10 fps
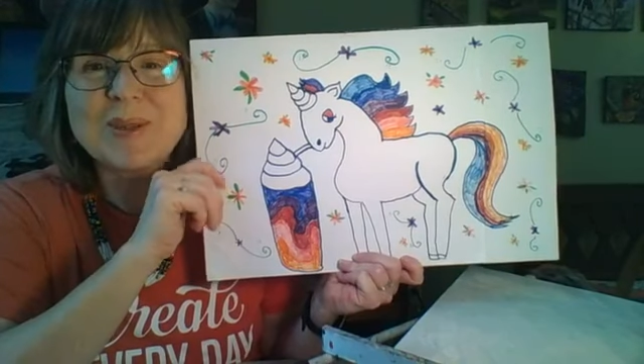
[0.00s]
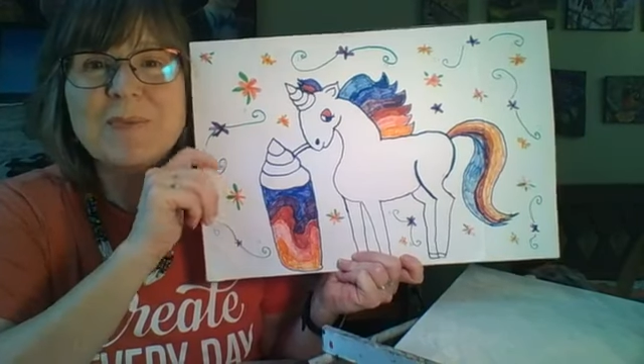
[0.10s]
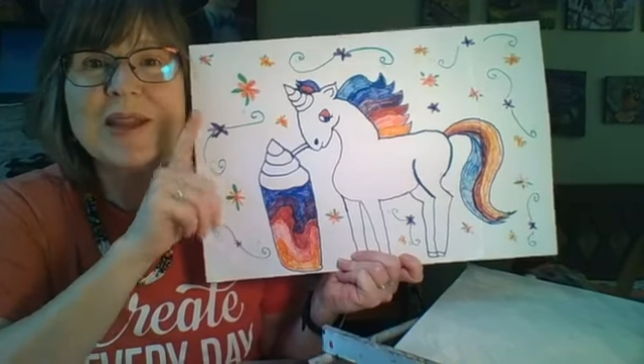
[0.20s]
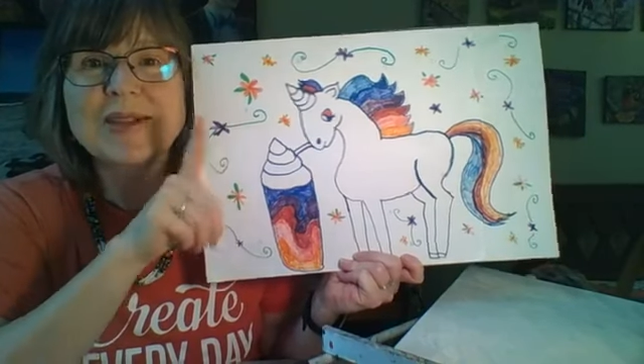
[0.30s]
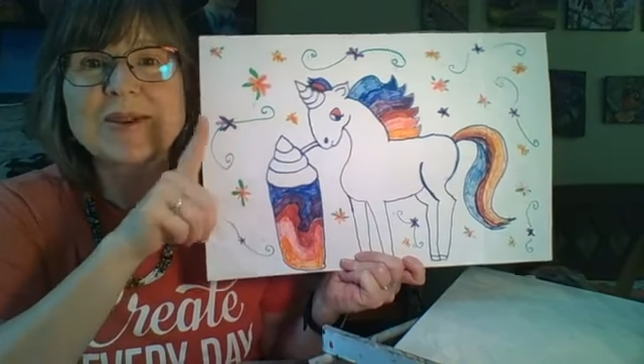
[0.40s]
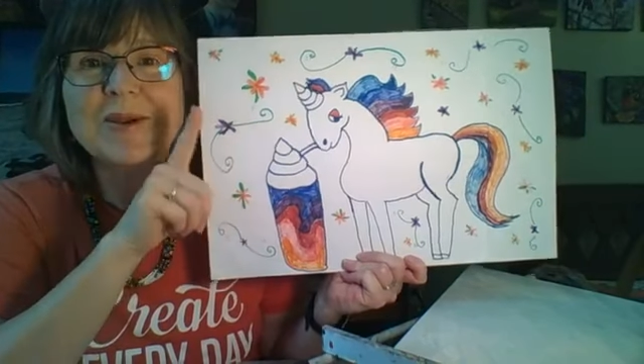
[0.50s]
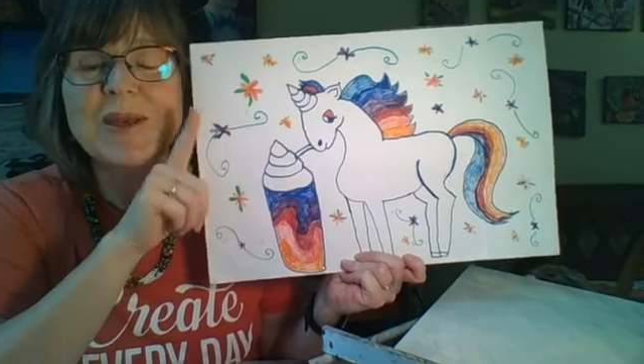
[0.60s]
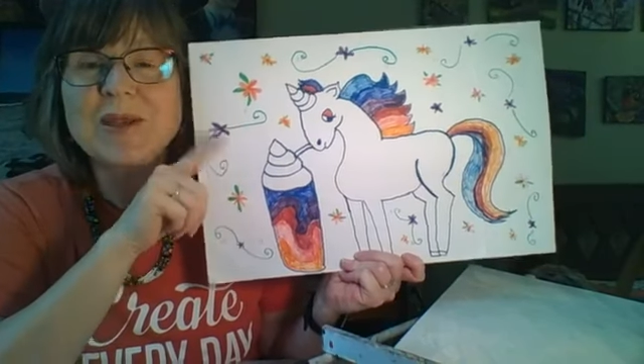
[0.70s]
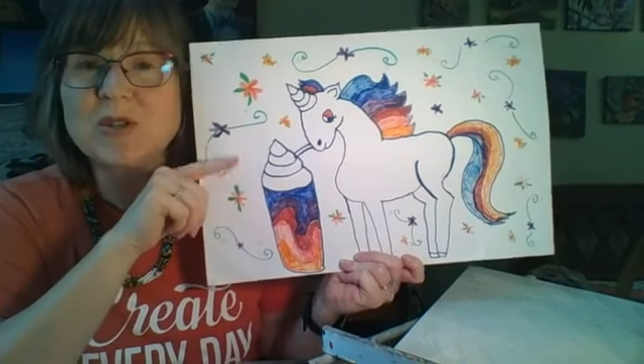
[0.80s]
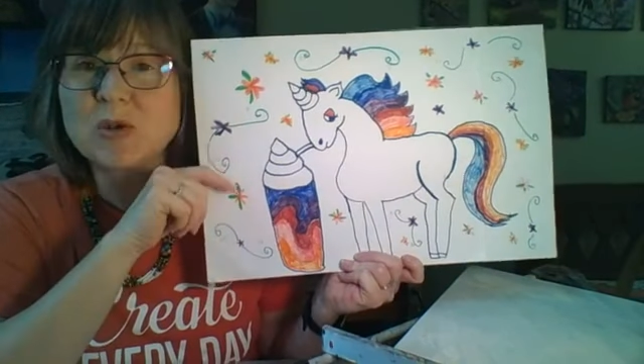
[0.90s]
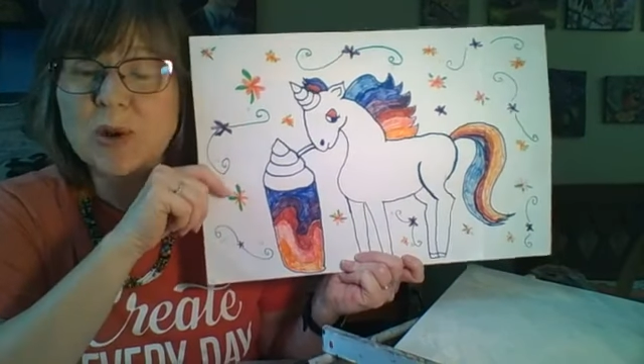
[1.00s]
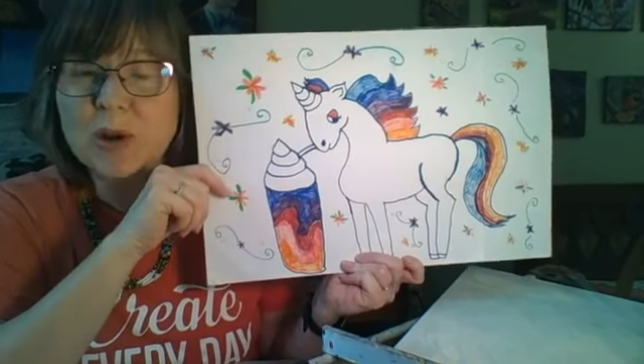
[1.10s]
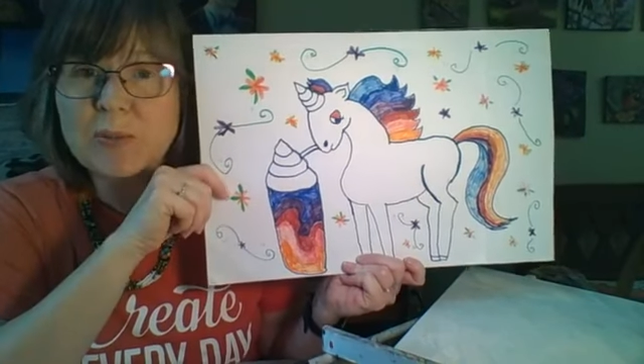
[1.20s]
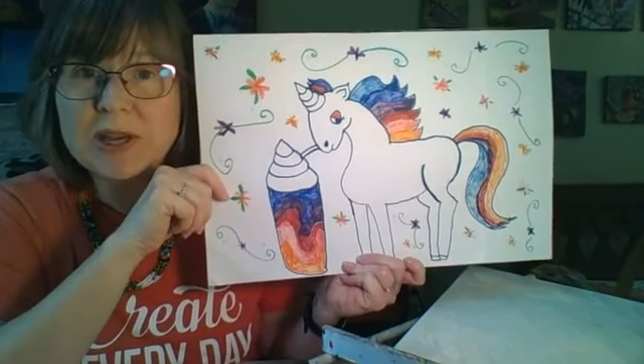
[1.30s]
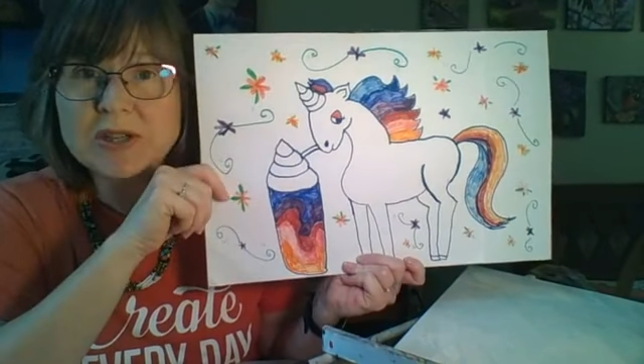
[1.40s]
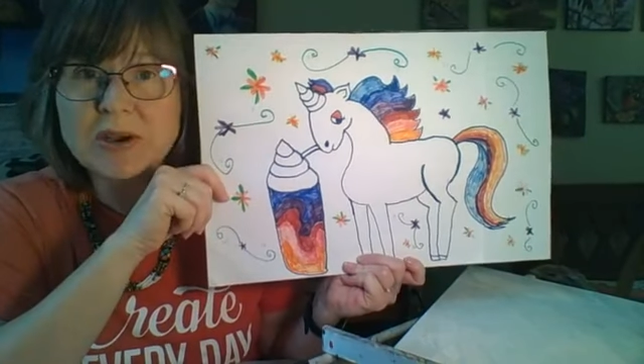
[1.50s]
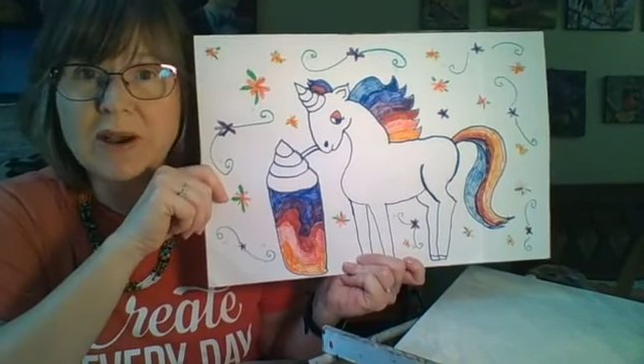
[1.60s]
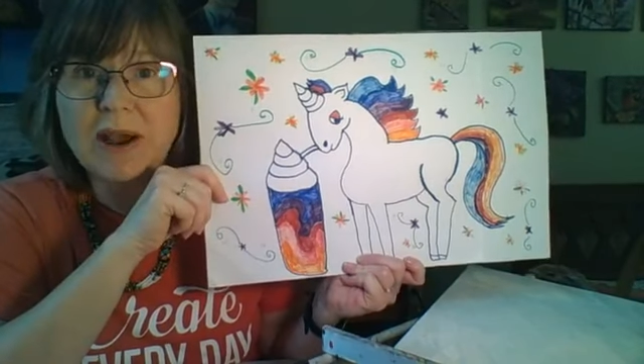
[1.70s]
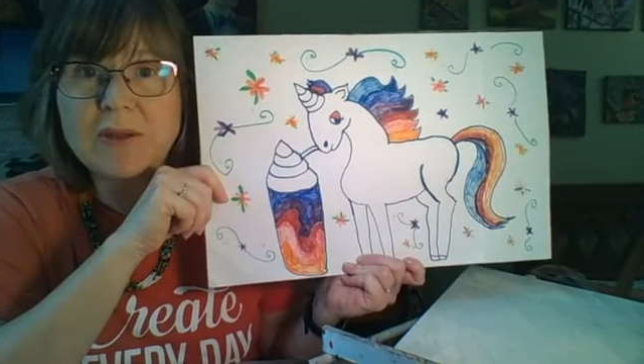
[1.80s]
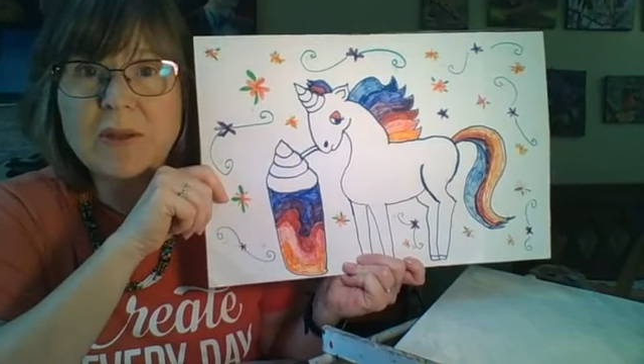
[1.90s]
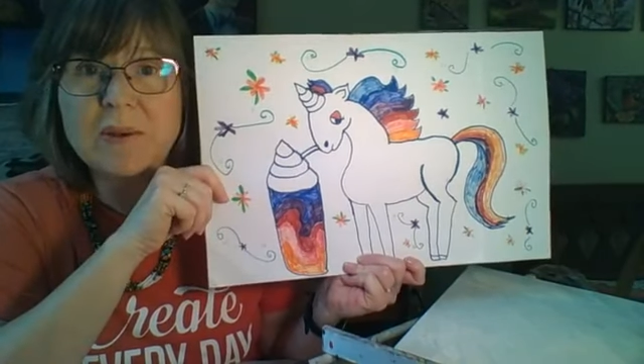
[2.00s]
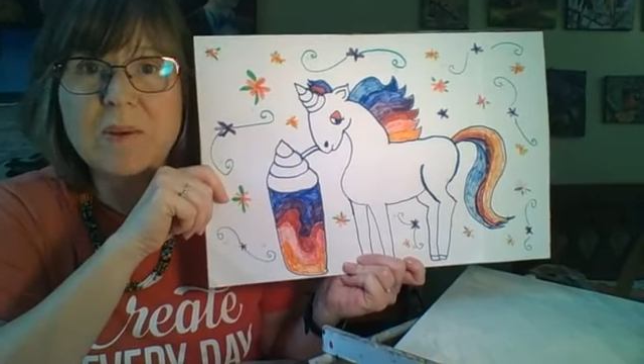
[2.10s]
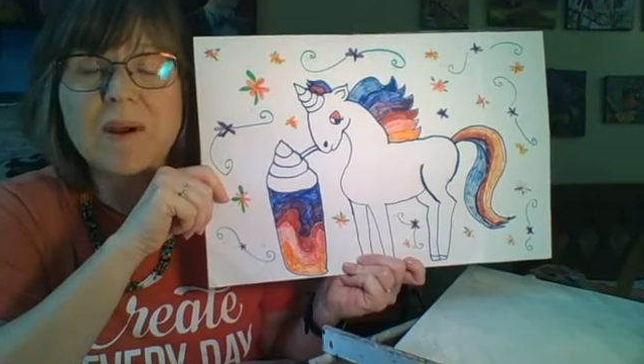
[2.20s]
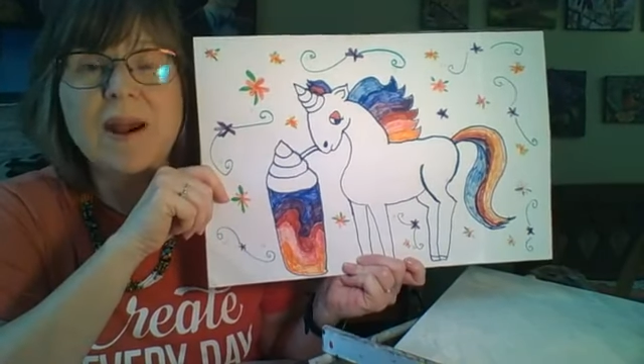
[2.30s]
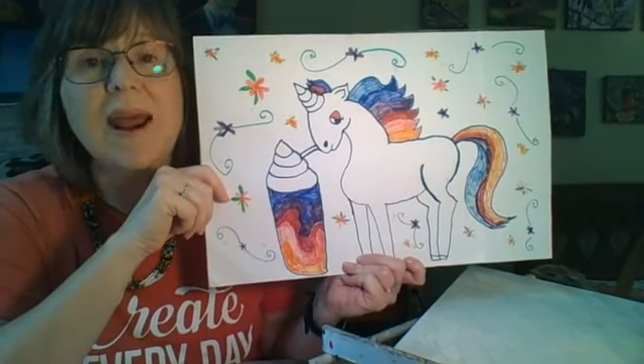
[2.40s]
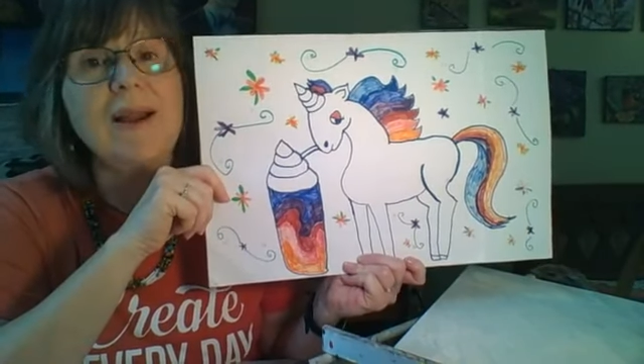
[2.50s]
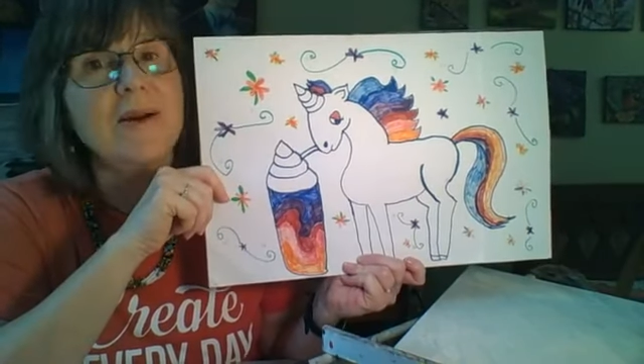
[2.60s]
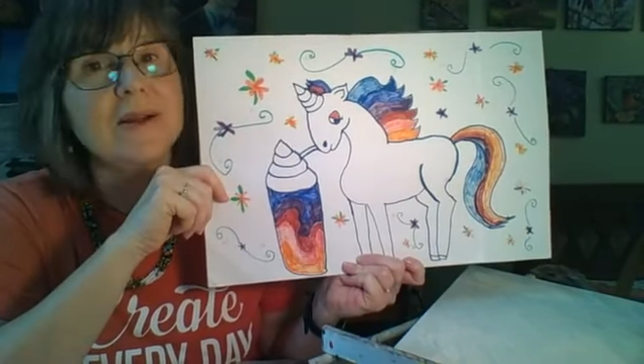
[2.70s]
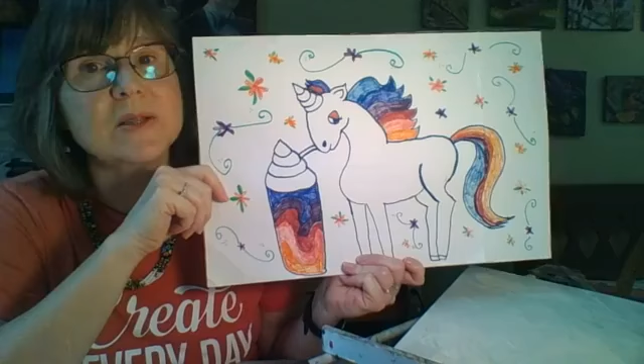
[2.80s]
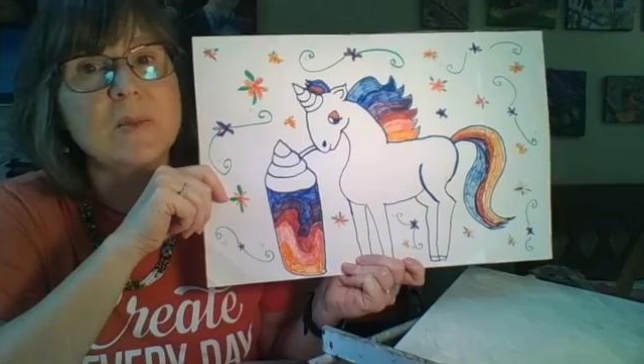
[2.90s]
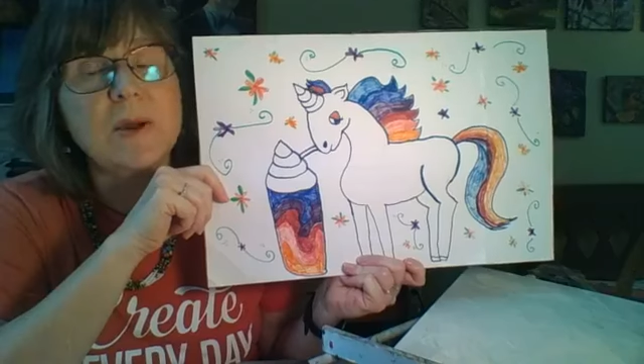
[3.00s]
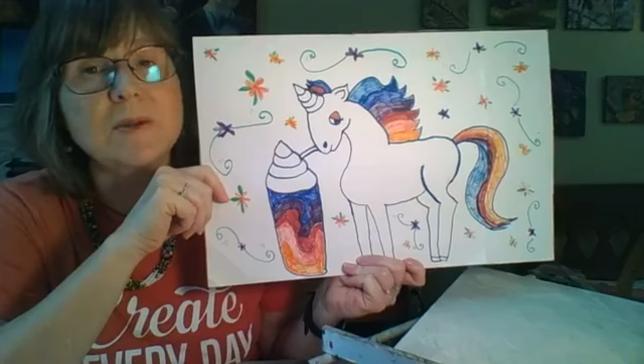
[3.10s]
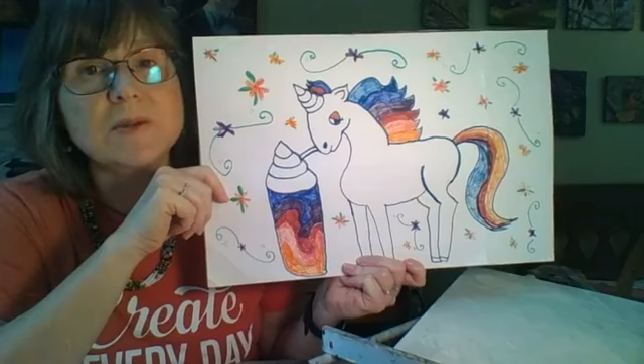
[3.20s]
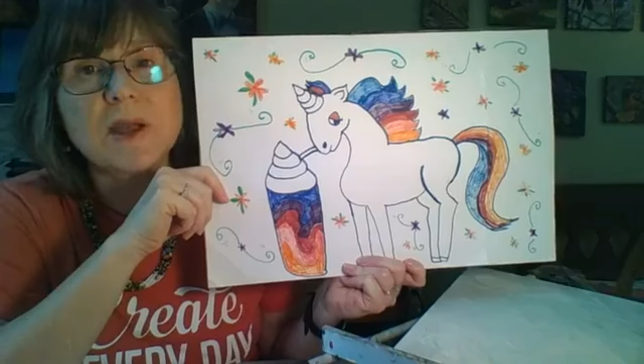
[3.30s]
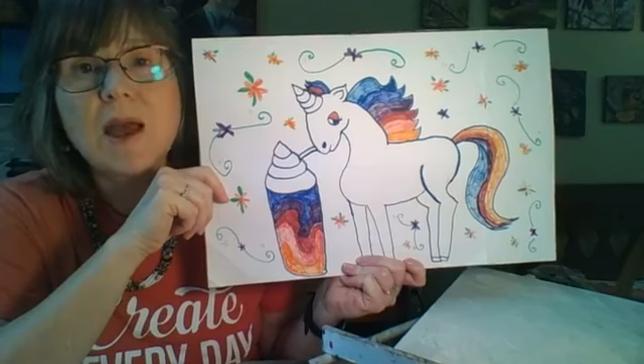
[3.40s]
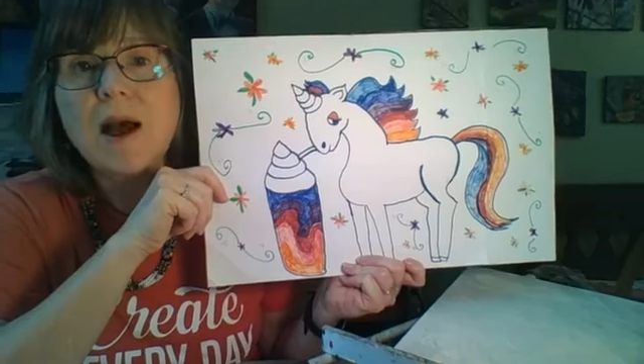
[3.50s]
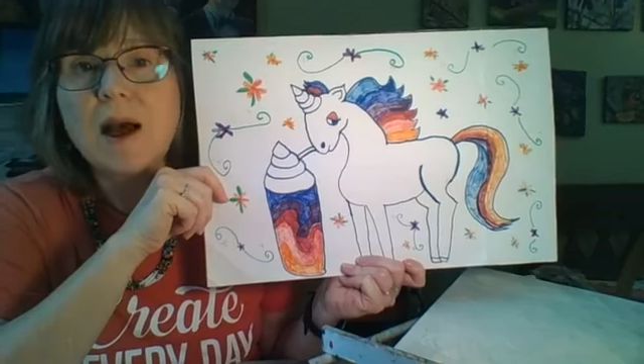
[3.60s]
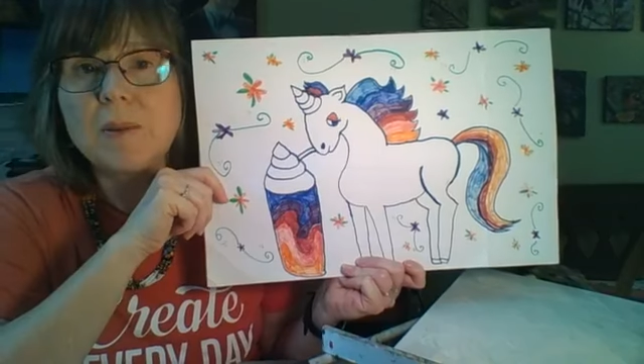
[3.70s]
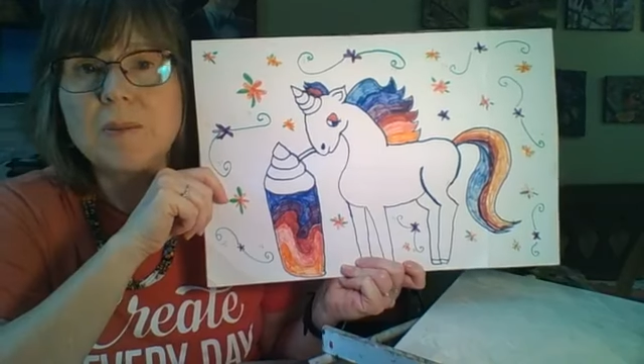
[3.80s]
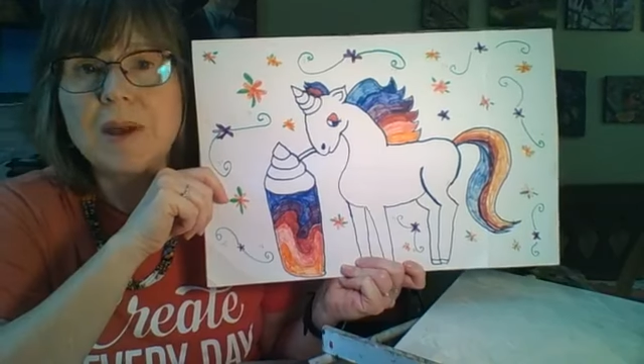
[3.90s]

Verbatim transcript: the picture the historic picture of a unicorn and i'll also post um,